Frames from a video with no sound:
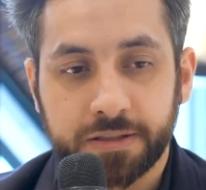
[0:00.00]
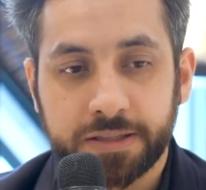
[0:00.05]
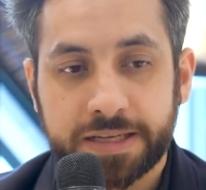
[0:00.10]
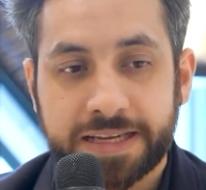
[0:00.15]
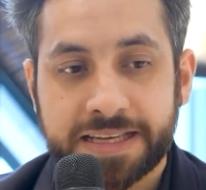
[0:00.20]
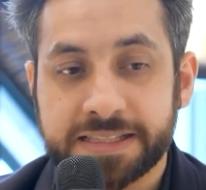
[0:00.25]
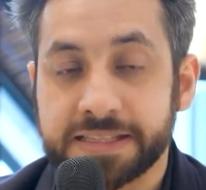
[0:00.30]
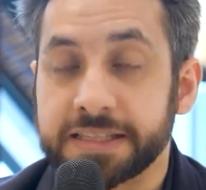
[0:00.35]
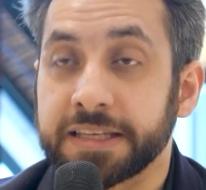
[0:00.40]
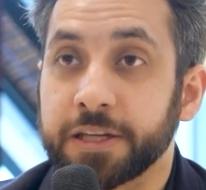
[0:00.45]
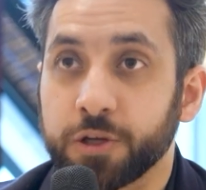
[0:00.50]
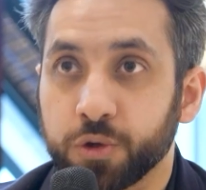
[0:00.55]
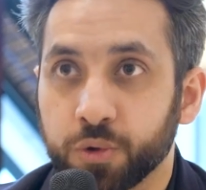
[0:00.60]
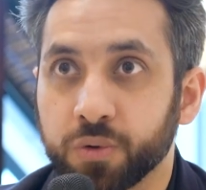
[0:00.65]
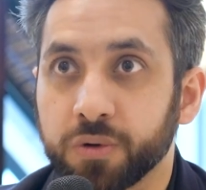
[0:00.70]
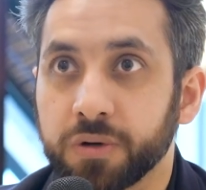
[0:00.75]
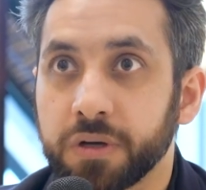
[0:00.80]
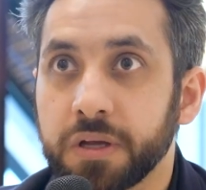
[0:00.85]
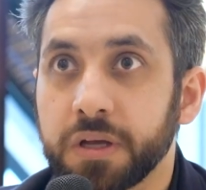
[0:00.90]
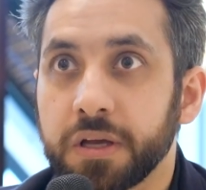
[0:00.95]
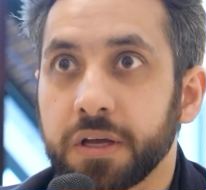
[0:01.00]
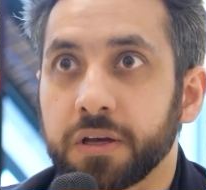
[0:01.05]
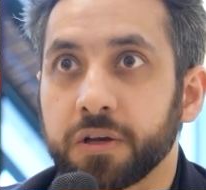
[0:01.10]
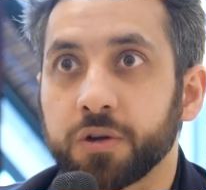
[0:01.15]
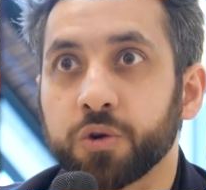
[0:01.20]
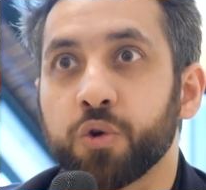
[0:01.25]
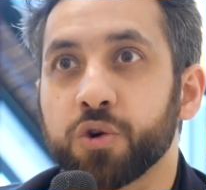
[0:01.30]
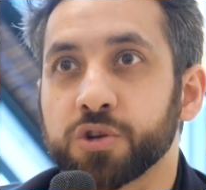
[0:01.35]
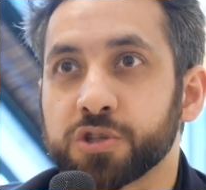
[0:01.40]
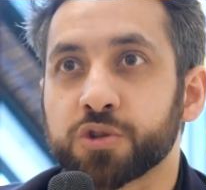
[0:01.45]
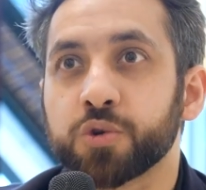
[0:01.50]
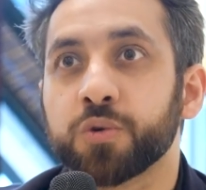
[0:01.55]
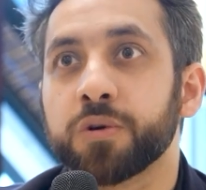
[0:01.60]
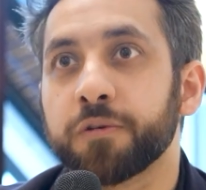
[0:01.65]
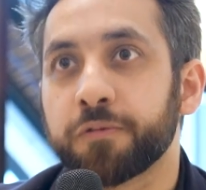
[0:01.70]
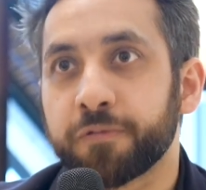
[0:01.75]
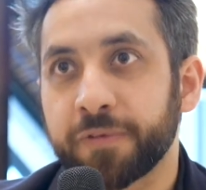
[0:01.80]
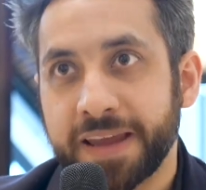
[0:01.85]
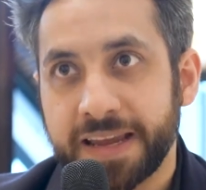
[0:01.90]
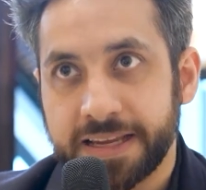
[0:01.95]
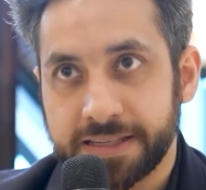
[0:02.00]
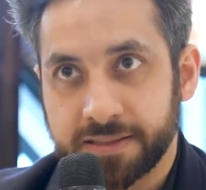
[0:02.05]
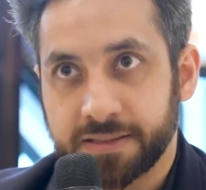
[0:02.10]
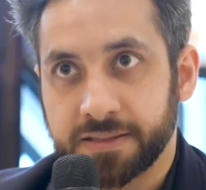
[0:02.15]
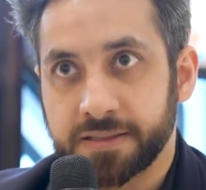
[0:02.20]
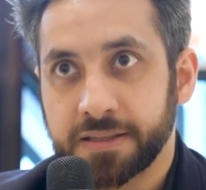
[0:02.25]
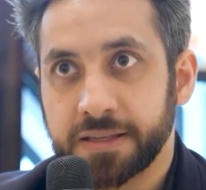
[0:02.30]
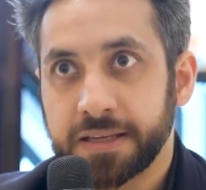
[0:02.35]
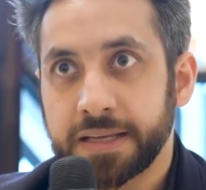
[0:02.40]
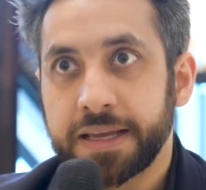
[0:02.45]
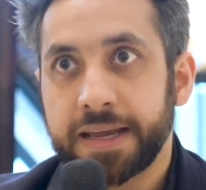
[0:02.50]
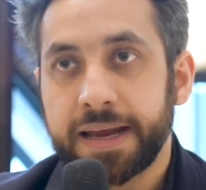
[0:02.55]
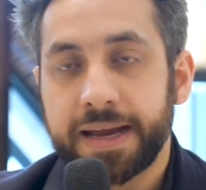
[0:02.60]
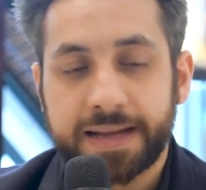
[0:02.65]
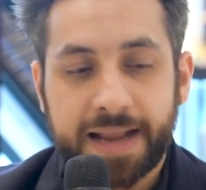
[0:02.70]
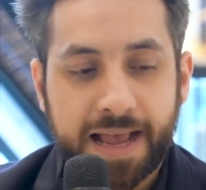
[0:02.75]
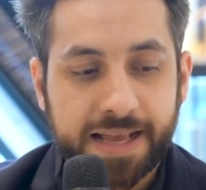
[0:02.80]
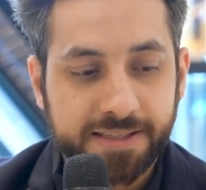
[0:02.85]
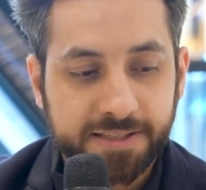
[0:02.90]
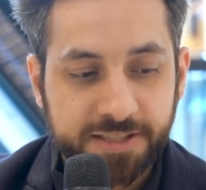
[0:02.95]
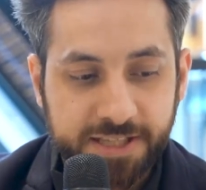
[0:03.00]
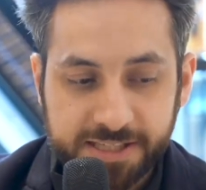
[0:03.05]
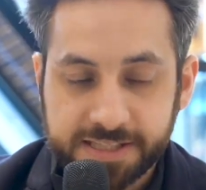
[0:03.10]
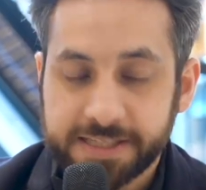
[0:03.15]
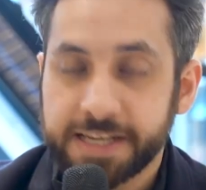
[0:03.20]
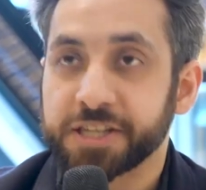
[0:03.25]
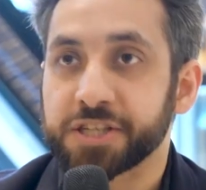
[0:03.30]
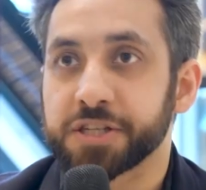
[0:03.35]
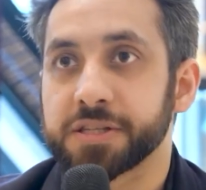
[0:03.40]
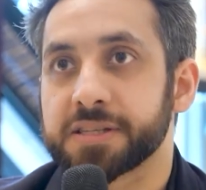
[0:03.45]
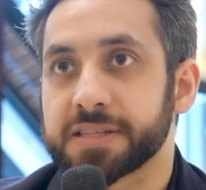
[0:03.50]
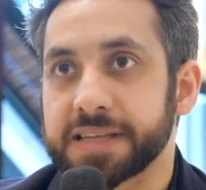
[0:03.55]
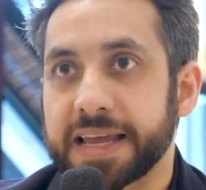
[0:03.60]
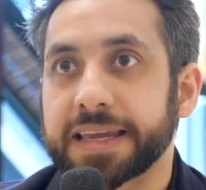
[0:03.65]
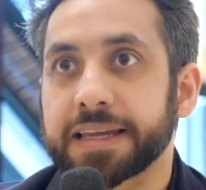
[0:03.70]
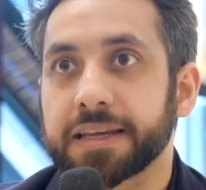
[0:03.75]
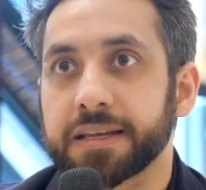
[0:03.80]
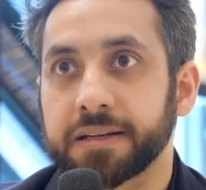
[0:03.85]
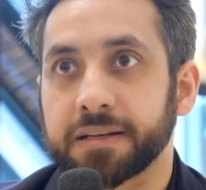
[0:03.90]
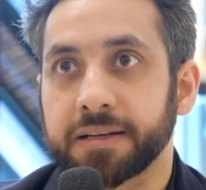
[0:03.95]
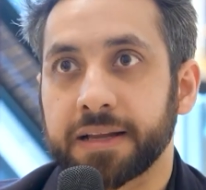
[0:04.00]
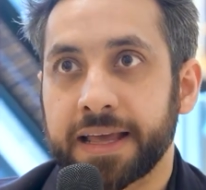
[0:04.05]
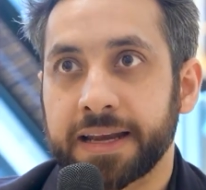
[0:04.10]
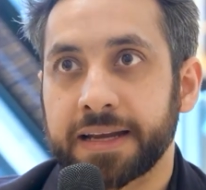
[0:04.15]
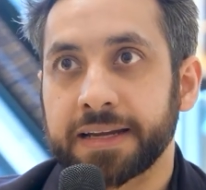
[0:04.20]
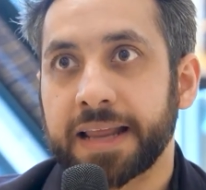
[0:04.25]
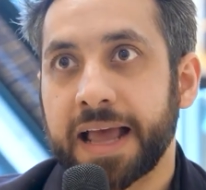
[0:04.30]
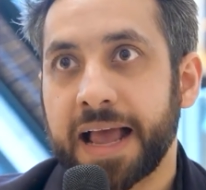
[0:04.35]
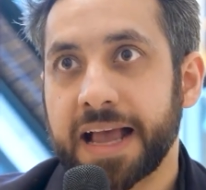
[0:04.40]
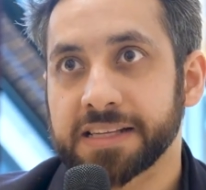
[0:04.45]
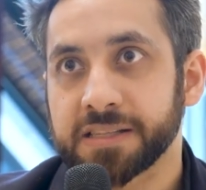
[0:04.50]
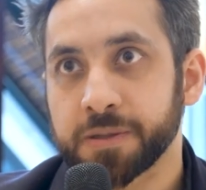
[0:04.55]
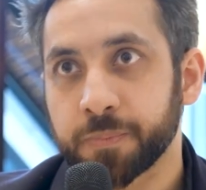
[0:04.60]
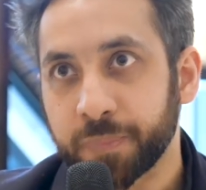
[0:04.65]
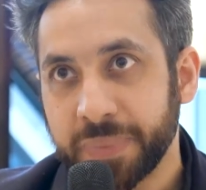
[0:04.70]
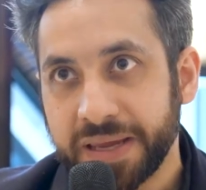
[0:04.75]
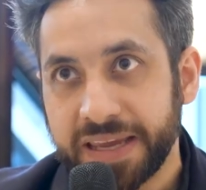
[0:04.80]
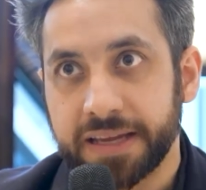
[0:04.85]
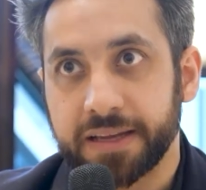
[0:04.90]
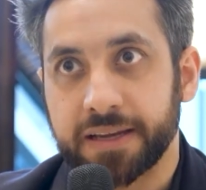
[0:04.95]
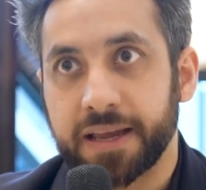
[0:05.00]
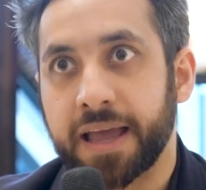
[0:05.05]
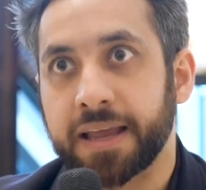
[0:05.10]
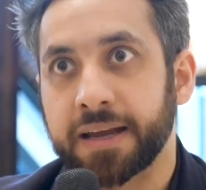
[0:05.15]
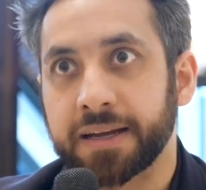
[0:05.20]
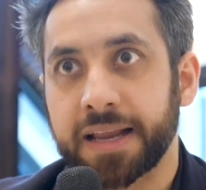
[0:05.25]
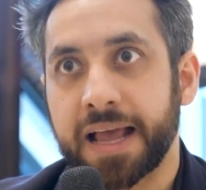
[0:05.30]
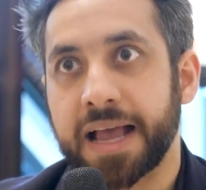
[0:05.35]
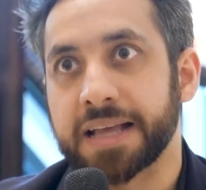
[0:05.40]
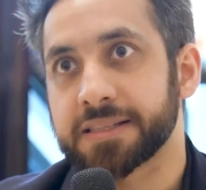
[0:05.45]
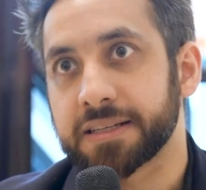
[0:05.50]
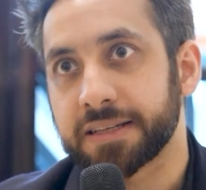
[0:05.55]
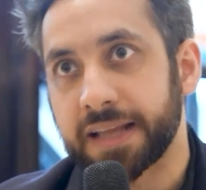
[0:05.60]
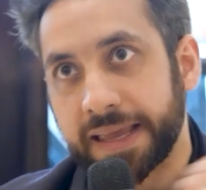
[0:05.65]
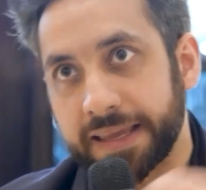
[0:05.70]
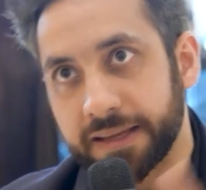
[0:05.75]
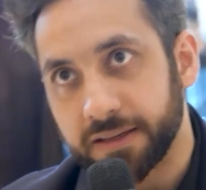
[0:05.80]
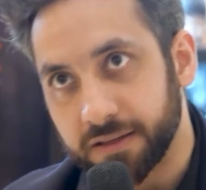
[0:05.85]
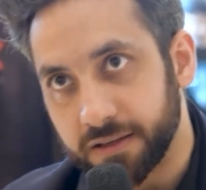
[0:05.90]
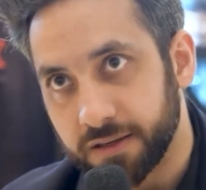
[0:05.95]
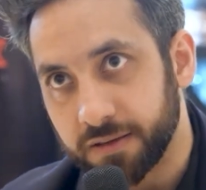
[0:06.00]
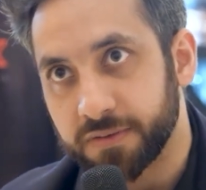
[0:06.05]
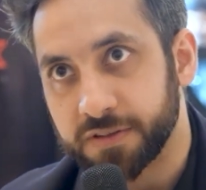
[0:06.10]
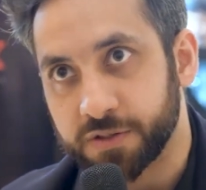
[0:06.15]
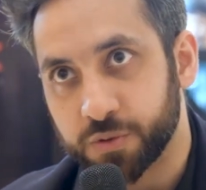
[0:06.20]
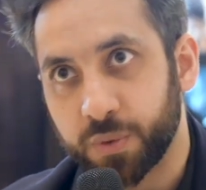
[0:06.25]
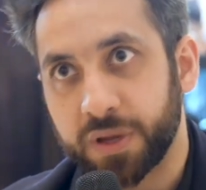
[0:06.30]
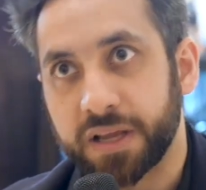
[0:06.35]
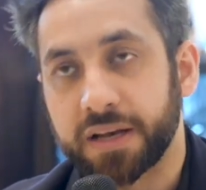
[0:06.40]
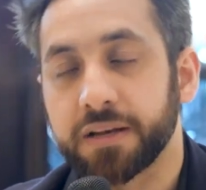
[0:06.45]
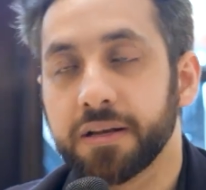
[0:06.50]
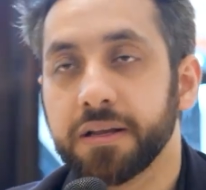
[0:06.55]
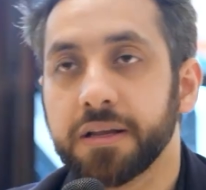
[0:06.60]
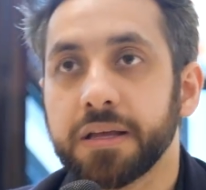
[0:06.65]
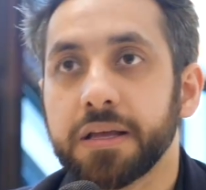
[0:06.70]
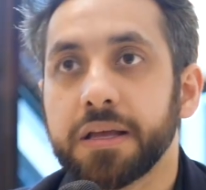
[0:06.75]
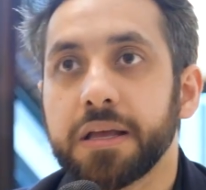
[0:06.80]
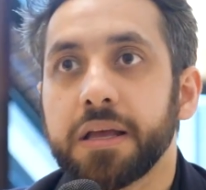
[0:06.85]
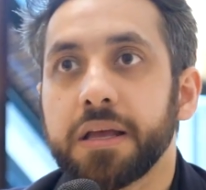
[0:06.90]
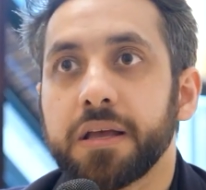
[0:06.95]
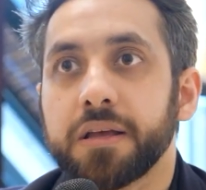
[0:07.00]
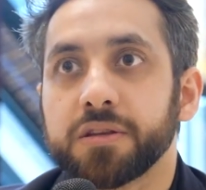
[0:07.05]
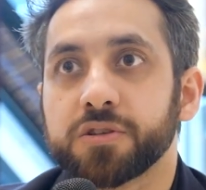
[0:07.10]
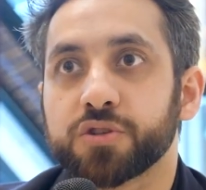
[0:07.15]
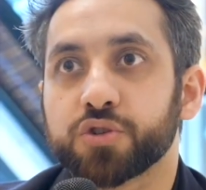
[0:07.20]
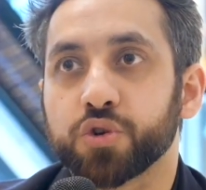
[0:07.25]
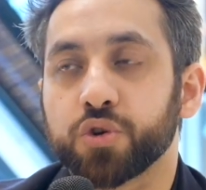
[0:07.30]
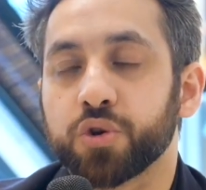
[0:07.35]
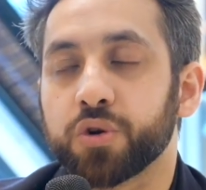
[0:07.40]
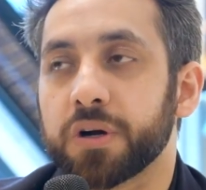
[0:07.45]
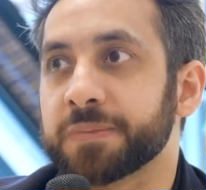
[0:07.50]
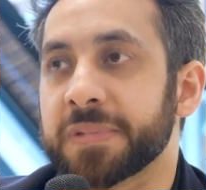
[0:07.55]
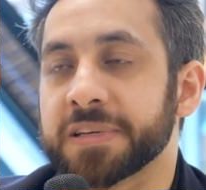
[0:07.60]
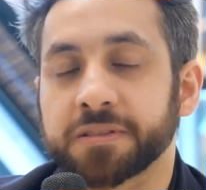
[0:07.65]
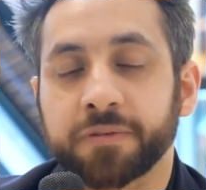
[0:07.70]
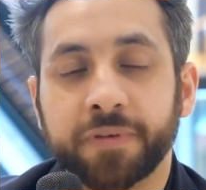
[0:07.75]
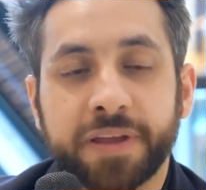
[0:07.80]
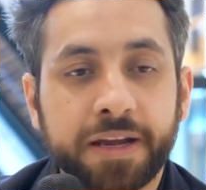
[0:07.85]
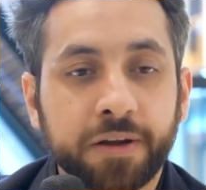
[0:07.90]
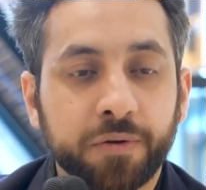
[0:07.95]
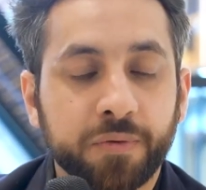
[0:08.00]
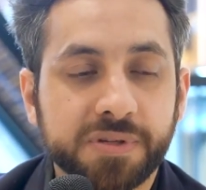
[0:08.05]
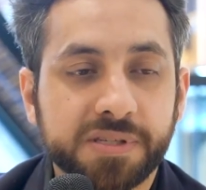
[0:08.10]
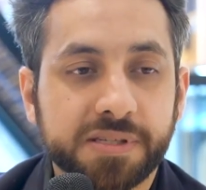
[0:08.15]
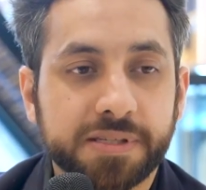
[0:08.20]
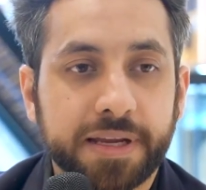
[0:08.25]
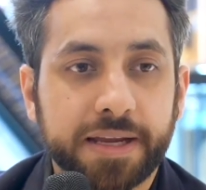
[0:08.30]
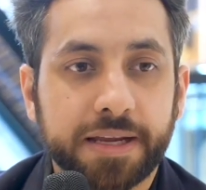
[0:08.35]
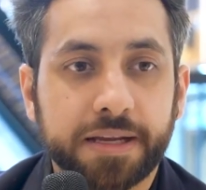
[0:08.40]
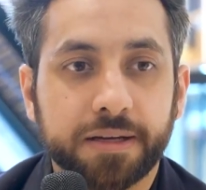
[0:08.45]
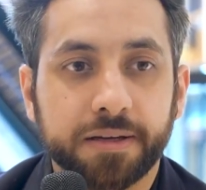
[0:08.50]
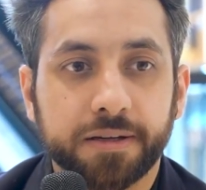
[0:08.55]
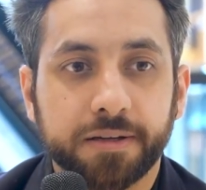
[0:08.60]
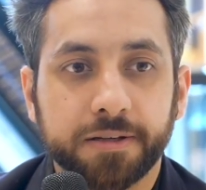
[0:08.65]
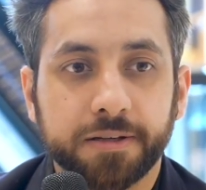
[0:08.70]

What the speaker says: is new goes through a phase. It has a gestation cycle and it has a peak and it has a dying curve as well. So there is a very interesting